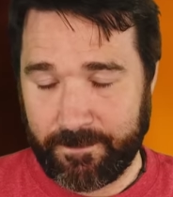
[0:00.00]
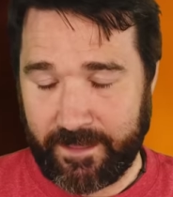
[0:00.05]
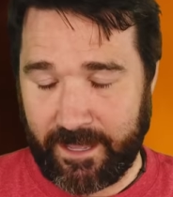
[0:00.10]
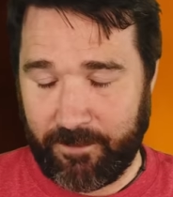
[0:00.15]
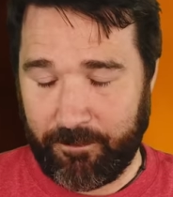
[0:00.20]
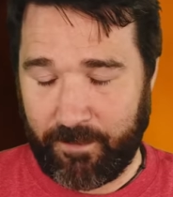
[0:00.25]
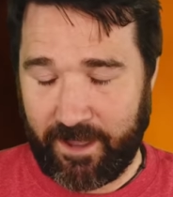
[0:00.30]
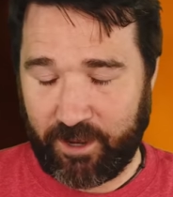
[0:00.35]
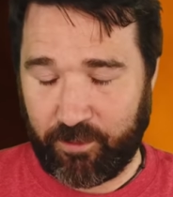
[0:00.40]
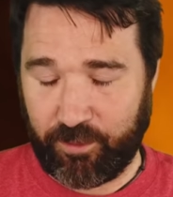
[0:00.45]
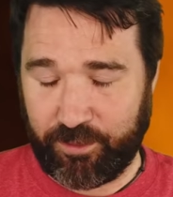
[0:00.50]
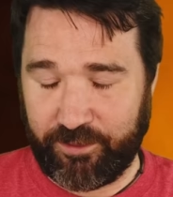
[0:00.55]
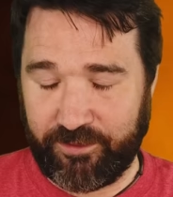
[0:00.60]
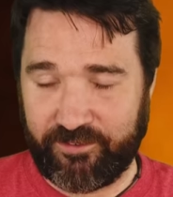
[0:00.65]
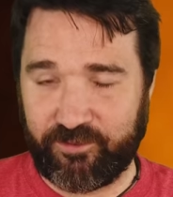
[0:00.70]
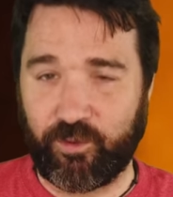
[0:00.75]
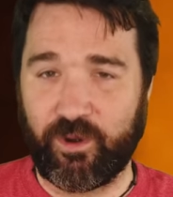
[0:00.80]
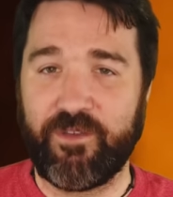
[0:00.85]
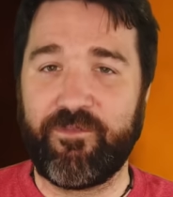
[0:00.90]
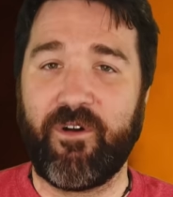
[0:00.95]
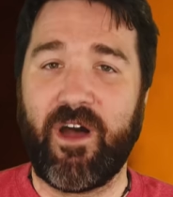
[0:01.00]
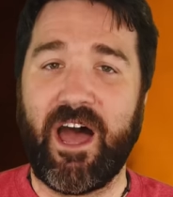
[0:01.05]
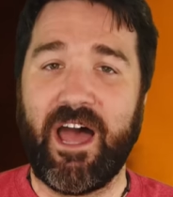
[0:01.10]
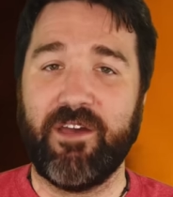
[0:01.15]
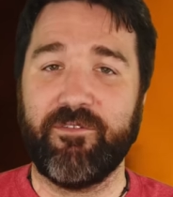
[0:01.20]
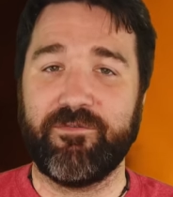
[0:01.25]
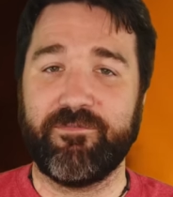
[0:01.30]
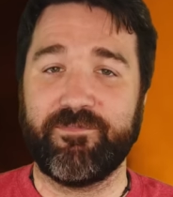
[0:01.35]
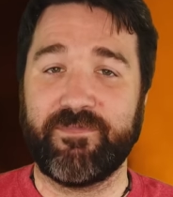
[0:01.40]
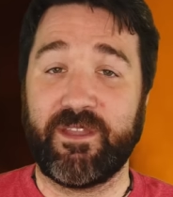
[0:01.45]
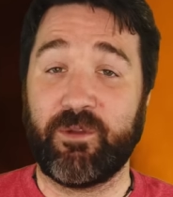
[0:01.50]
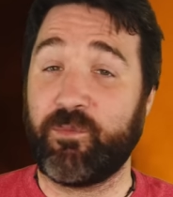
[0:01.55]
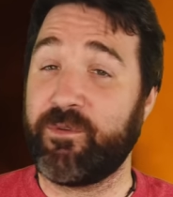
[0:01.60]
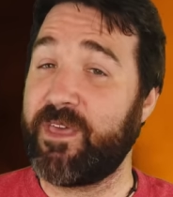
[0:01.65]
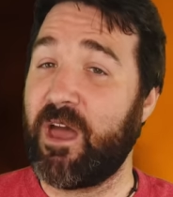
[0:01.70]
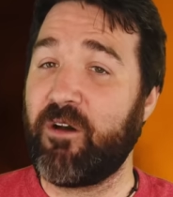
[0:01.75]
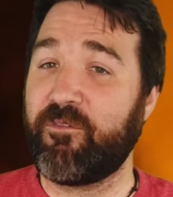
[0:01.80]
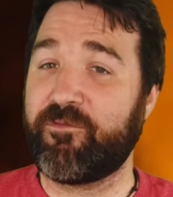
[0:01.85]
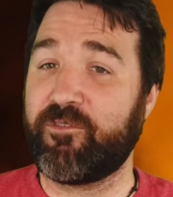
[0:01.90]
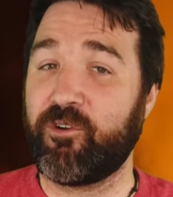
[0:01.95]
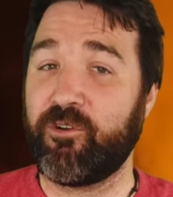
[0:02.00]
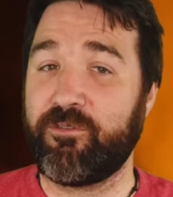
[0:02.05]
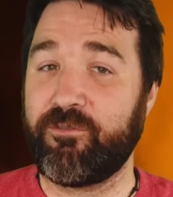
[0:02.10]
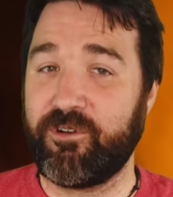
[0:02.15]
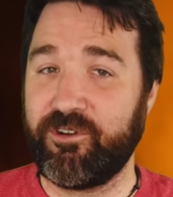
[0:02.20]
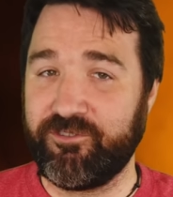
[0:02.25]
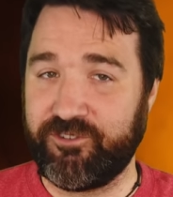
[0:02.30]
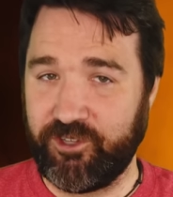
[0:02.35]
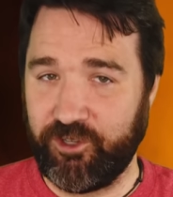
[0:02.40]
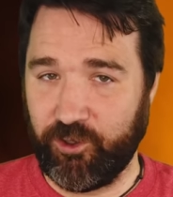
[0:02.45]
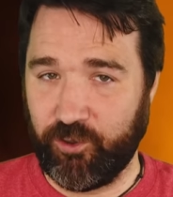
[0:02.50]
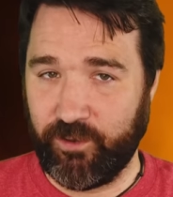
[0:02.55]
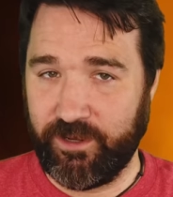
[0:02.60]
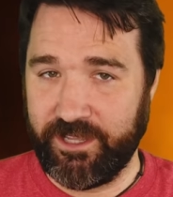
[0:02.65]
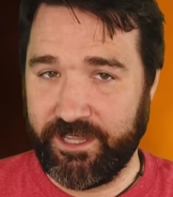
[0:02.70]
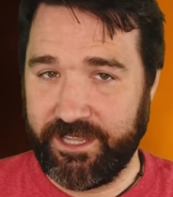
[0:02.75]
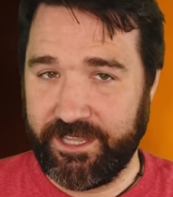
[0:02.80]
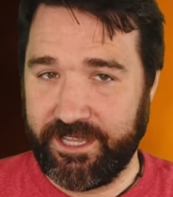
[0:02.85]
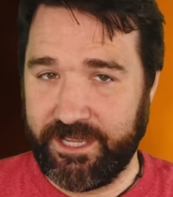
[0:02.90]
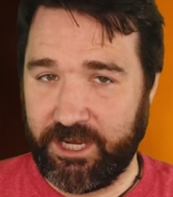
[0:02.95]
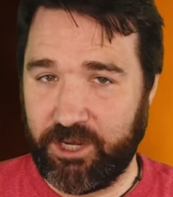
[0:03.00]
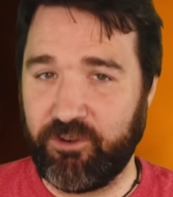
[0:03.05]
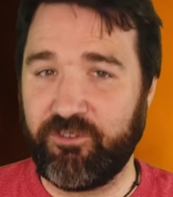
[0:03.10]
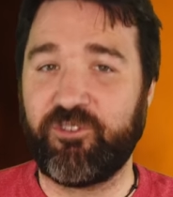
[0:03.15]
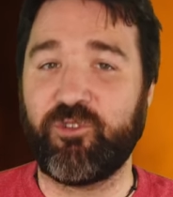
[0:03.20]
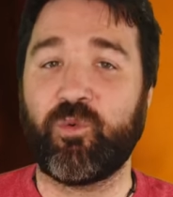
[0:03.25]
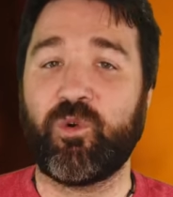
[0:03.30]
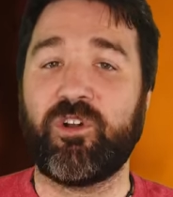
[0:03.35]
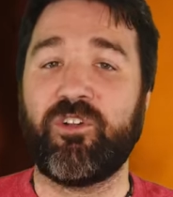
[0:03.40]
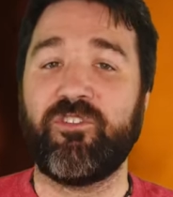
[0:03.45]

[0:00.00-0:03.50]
I'm Mike with List 25, and without further ado, here's the